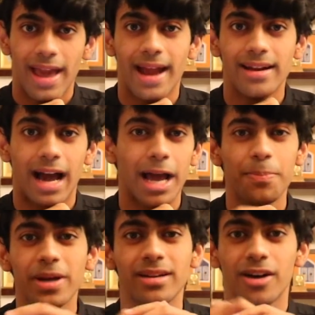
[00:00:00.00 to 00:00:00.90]
And I
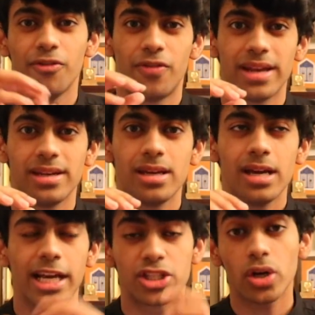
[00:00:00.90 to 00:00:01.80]
picked a
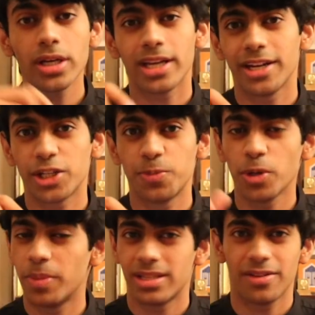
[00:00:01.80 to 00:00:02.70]
very, it's not a kiddish
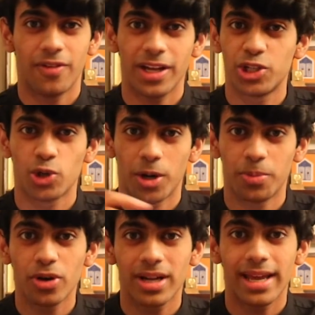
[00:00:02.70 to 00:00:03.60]
book, but it's a very
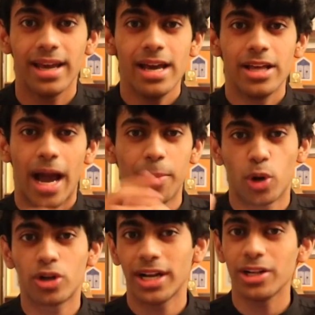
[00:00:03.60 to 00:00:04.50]
short book. Like, I'm
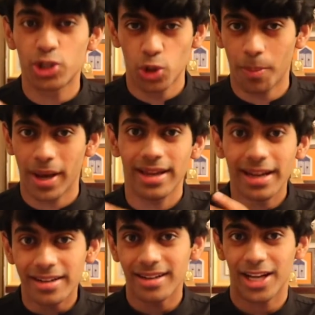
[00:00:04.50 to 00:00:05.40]
not trying to show my
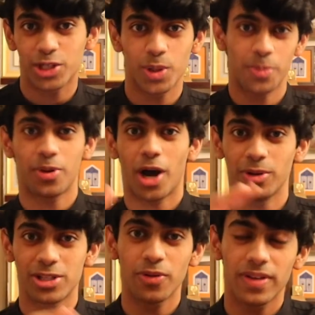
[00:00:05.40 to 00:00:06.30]
intellectual
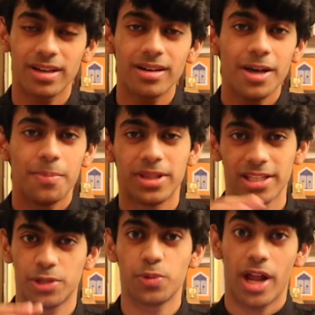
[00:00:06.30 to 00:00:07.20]
prowess over here, but
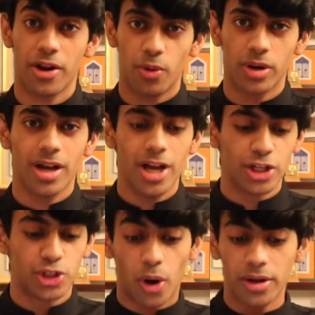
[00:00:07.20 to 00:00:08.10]
this is what I wrote.
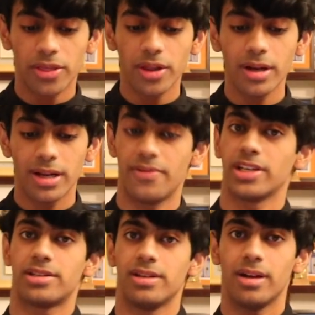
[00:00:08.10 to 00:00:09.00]
Jonathan
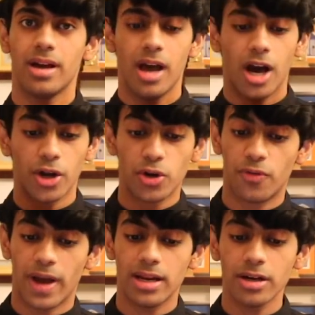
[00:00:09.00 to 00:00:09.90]
Livingston, a
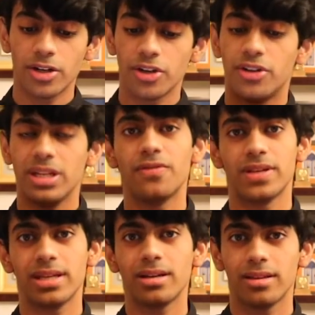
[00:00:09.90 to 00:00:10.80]
novella to
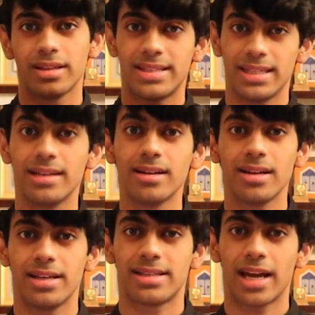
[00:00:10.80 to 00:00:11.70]
revisit the
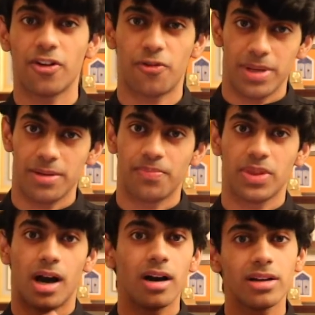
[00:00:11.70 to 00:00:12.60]
seagull inside of me.
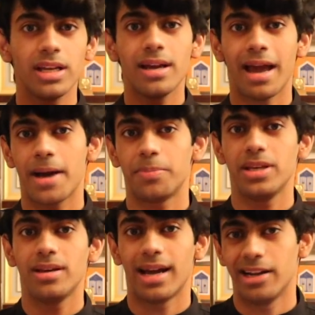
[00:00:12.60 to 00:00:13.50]
Hungry,
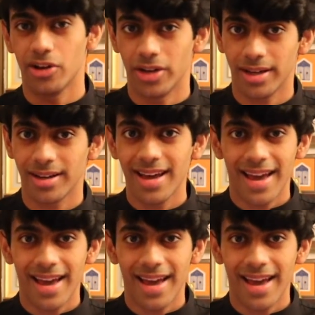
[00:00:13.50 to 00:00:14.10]
happy, and learning.